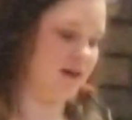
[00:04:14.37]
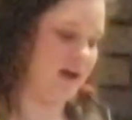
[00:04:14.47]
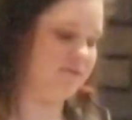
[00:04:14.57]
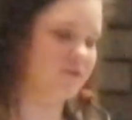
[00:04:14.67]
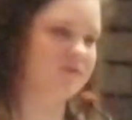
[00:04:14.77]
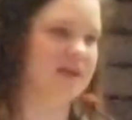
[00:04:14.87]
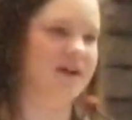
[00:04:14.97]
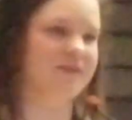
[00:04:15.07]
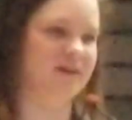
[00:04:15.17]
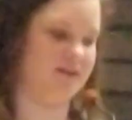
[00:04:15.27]
I flew
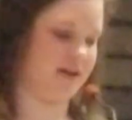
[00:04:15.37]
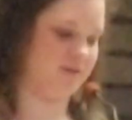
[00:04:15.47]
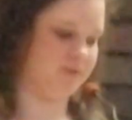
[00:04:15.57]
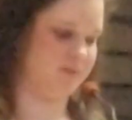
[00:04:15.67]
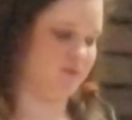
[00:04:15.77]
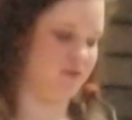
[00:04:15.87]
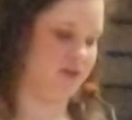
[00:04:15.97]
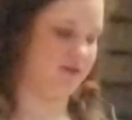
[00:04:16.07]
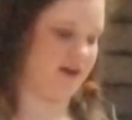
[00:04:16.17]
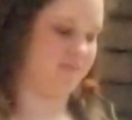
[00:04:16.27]
down there to help
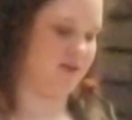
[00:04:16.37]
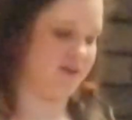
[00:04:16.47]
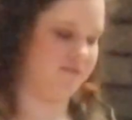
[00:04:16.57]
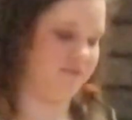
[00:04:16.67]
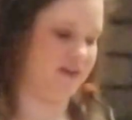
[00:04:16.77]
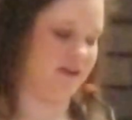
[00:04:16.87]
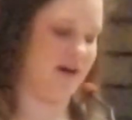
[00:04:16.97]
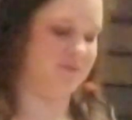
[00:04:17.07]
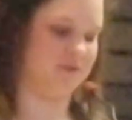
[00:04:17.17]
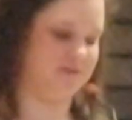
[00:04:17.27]
support Grandma and figure
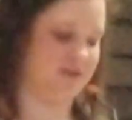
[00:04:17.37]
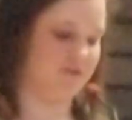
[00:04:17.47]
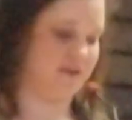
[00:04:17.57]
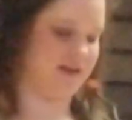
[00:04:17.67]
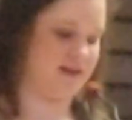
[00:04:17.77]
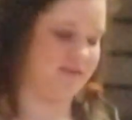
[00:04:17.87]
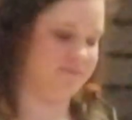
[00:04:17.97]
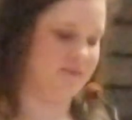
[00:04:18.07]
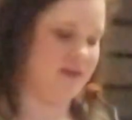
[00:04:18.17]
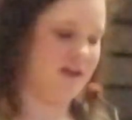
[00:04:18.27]
out what was going
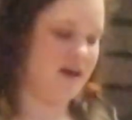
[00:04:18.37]
on.